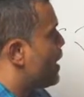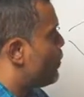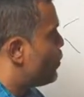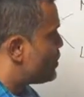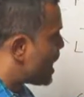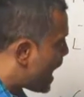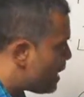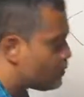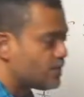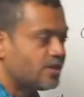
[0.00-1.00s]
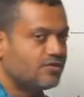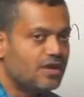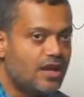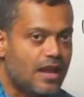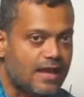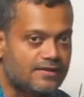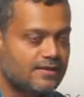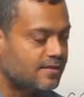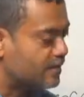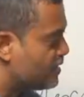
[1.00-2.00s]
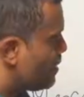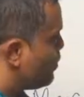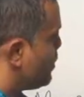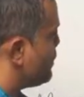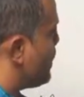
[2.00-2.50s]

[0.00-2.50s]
which helps in realizing the surplus